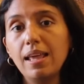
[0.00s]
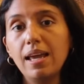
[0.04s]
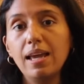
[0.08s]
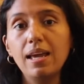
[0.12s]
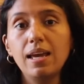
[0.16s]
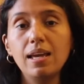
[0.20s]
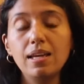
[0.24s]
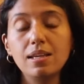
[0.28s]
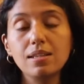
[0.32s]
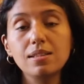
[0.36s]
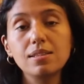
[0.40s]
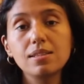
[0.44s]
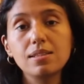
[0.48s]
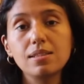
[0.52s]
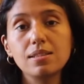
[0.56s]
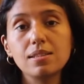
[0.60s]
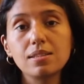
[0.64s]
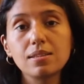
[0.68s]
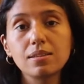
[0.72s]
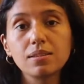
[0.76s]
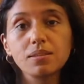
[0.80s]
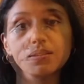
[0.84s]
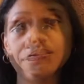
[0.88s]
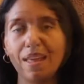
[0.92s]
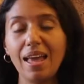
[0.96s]
decades.
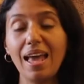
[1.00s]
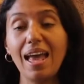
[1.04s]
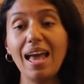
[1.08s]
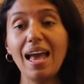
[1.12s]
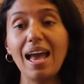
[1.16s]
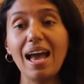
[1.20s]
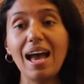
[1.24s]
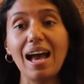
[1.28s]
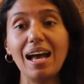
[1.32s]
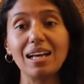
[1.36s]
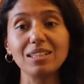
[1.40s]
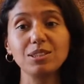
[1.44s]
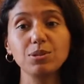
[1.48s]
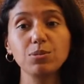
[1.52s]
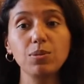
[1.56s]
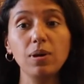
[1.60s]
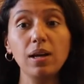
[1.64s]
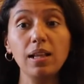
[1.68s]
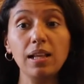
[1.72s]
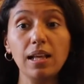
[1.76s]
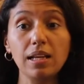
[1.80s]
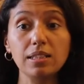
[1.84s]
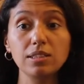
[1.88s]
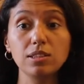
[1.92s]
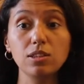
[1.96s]
As
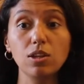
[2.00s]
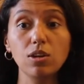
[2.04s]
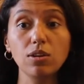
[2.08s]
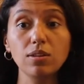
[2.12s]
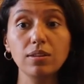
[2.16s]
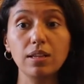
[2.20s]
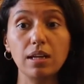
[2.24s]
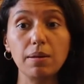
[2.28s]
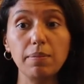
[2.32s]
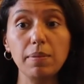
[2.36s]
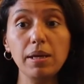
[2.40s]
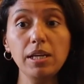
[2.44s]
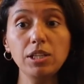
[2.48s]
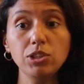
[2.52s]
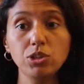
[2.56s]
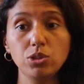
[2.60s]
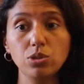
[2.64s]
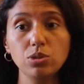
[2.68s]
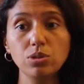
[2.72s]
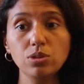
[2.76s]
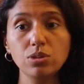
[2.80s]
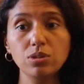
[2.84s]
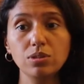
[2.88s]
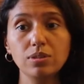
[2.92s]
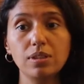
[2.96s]
well as long-term
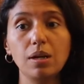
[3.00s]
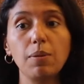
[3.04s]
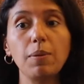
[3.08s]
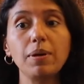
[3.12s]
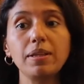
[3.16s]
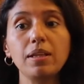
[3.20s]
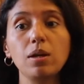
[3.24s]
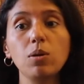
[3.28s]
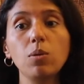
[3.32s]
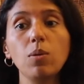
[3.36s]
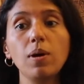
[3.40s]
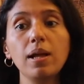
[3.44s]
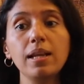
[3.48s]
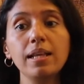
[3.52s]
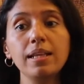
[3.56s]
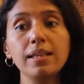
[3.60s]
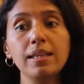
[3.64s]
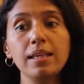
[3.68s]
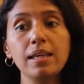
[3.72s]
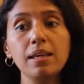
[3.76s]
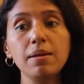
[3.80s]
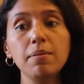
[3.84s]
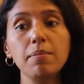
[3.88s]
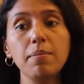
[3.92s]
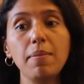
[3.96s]
issues, groundwater
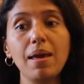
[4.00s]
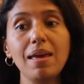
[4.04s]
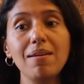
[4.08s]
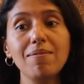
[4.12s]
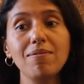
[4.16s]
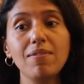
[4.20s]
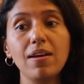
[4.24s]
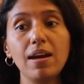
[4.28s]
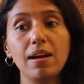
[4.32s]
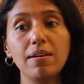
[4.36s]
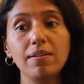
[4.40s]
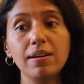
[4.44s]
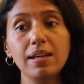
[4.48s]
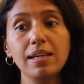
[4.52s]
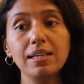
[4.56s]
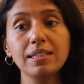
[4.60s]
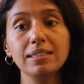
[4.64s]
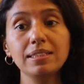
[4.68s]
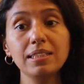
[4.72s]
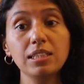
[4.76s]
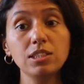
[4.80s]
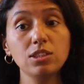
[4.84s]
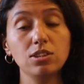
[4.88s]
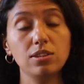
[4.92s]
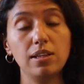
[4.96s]
quality may vary
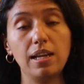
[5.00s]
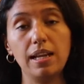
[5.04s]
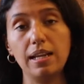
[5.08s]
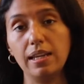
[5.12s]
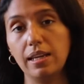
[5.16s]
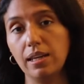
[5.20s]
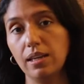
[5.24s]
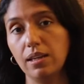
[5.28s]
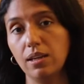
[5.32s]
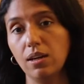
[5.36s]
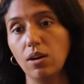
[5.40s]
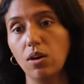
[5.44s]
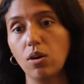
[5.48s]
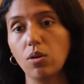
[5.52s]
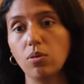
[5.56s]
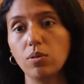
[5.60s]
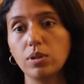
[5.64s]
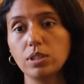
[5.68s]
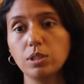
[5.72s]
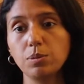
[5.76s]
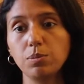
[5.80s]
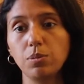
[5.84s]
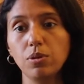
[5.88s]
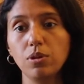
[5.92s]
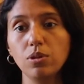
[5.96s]
seasonally or
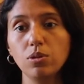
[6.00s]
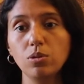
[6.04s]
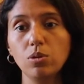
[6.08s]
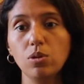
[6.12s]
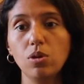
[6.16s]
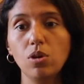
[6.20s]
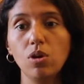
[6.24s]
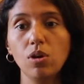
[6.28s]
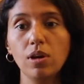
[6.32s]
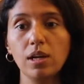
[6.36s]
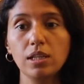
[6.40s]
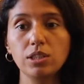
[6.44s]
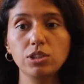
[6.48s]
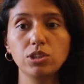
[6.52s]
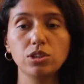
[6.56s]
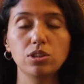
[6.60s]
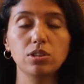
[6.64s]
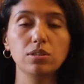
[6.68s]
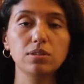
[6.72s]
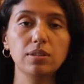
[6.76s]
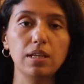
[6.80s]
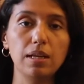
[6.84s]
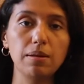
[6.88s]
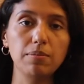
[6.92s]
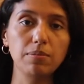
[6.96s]
respond to local
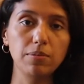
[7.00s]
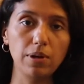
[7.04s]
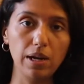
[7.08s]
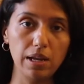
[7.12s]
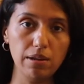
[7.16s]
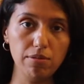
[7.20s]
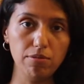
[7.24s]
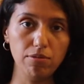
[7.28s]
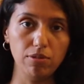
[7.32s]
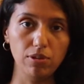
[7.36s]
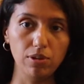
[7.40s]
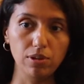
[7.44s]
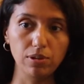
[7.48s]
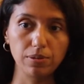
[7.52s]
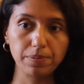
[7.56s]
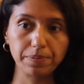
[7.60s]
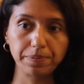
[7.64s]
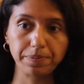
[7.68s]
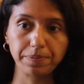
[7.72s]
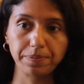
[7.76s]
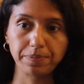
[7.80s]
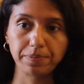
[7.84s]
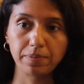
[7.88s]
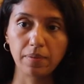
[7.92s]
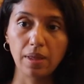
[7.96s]
short-term rainfall.
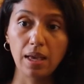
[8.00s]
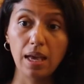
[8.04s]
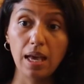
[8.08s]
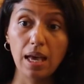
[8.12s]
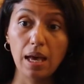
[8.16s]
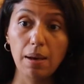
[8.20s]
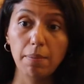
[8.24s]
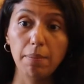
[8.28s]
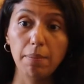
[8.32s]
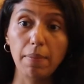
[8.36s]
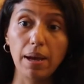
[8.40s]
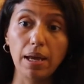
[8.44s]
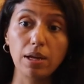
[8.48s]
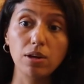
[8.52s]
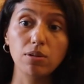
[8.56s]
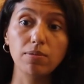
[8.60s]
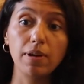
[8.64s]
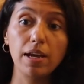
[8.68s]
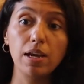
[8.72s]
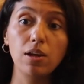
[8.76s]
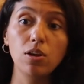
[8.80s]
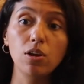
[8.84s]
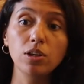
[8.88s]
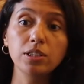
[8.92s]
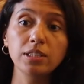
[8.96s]

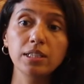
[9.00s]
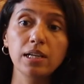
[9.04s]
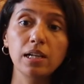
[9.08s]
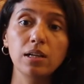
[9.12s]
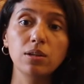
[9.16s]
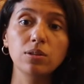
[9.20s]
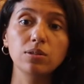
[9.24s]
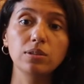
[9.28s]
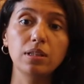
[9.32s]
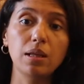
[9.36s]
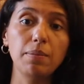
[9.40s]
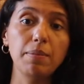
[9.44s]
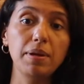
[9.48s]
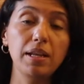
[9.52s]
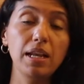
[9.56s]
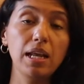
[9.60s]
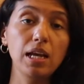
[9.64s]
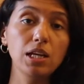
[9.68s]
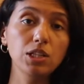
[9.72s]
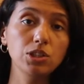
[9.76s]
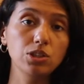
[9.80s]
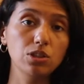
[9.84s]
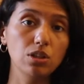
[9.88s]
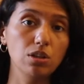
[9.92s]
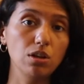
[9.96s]
Microbiological
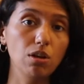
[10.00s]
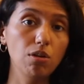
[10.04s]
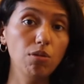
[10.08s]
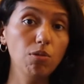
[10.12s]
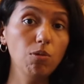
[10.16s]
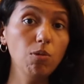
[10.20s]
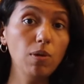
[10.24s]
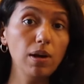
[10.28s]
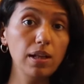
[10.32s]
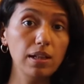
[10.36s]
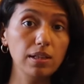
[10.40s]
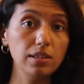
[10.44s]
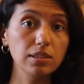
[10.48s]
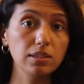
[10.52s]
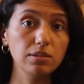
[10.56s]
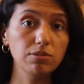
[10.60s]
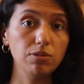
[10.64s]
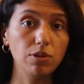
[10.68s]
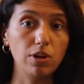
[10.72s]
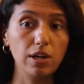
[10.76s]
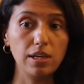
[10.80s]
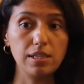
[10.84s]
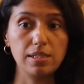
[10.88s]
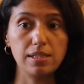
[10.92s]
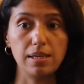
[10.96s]
contamination of wells,
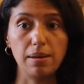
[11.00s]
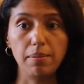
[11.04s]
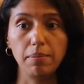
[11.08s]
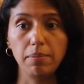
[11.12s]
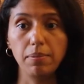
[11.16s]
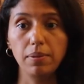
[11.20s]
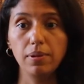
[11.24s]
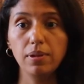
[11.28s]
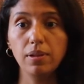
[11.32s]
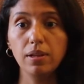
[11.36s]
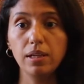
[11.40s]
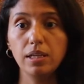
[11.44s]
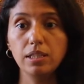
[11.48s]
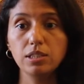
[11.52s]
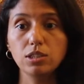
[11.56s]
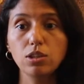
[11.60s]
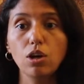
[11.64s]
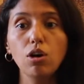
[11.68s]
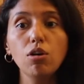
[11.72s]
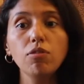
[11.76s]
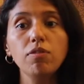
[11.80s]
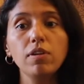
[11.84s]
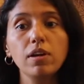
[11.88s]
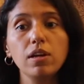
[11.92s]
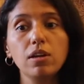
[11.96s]
for example, is
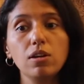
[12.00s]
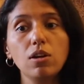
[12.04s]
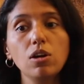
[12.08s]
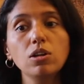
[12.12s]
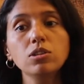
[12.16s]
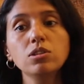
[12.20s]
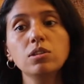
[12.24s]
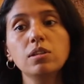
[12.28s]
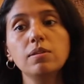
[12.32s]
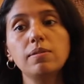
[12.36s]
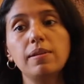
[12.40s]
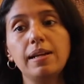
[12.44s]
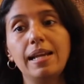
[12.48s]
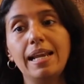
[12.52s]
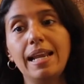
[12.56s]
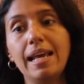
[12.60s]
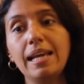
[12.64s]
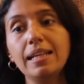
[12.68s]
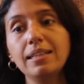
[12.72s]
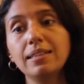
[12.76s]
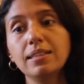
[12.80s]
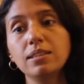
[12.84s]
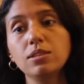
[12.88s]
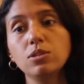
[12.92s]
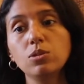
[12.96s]
often closely
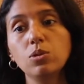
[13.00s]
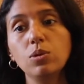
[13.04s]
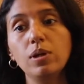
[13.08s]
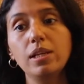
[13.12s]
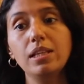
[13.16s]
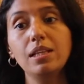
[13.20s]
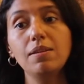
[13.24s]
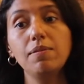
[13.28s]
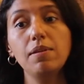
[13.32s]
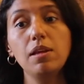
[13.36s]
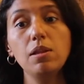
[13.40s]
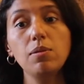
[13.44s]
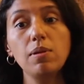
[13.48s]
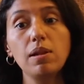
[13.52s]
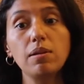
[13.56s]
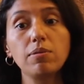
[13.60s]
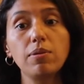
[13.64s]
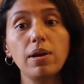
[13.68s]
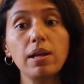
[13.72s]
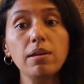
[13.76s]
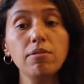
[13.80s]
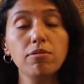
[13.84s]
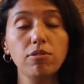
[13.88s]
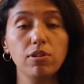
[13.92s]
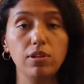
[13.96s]
related to individual
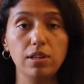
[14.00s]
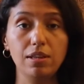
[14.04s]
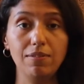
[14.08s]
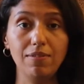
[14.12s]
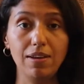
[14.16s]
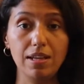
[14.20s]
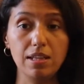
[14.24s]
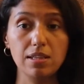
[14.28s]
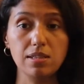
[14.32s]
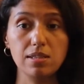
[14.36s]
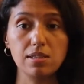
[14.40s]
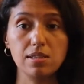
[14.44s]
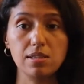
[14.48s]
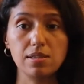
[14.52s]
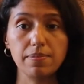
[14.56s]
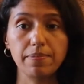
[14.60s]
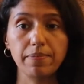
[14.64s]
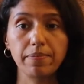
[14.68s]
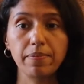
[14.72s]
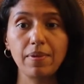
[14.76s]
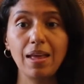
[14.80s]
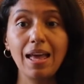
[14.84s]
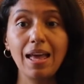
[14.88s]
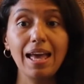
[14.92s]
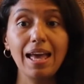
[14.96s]
rainfall events.
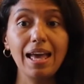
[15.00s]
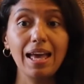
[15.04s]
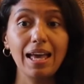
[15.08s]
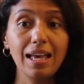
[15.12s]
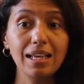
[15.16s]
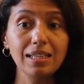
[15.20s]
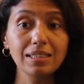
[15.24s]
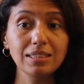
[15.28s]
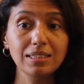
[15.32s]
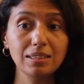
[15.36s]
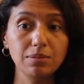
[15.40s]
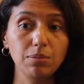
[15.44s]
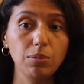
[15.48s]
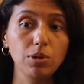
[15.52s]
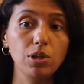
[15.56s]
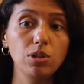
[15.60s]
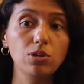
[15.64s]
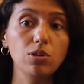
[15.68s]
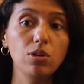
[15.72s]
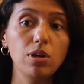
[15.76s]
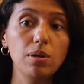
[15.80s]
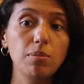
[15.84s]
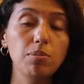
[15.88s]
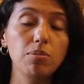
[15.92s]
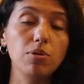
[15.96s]
Hence,
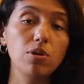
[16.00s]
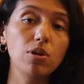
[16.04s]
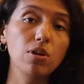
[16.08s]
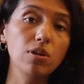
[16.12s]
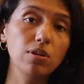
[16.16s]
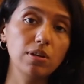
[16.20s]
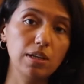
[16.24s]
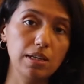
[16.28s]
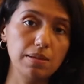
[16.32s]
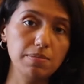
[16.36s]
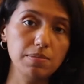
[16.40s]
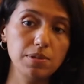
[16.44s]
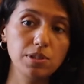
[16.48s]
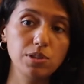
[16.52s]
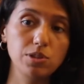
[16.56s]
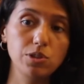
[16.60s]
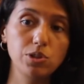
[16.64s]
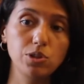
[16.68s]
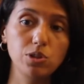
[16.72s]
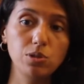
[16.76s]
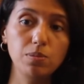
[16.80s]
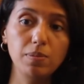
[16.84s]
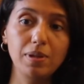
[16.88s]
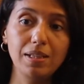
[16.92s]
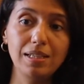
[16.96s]
monitoring programs
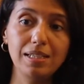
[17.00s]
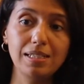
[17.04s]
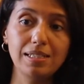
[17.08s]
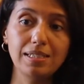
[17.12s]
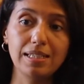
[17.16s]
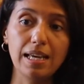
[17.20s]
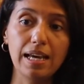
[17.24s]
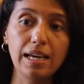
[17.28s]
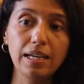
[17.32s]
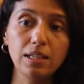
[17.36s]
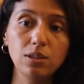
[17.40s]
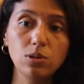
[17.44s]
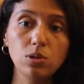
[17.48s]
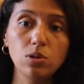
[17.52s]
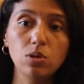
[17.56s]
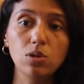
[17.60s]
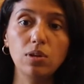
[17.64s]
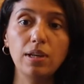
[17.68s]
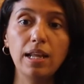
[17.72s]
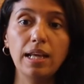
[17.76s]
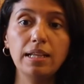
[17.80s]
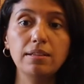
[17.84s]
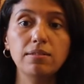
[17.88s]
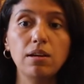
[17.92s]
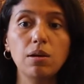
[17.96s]
should be designed to
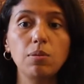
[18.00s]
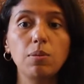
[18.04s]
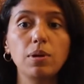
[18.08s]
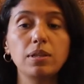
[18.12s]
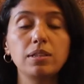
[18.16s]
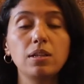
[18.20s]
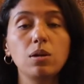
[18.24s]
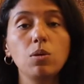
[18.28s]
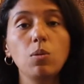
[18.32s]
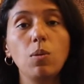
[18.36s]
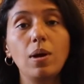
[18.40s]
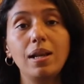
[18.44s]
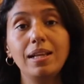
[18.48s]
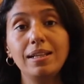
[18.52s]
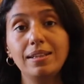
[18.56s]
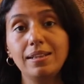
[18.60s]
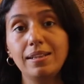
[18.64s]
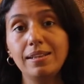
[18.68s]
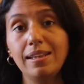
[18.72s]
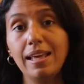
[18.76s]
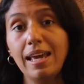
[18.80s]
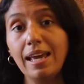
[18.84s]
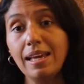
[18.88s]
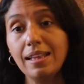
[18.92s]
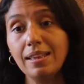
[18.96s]
collect groundwater quality
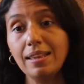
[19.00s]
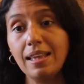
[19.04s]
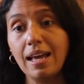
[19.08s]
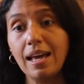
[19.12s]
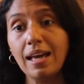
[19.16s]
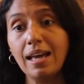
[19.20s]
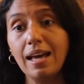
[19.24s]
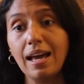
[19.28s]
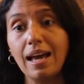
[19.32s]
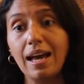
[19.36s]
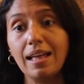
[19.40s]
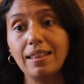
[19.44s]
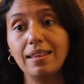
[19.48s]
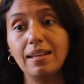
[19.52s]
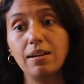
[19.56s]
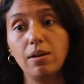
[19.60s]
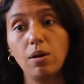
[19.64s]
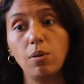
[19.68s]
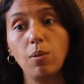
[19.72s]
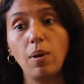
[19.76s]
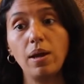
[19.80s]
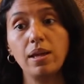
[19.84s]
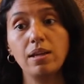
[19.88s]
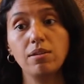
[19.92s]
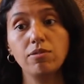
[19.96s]
data at the
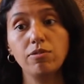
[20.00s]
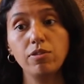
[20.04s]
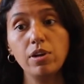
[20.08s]
required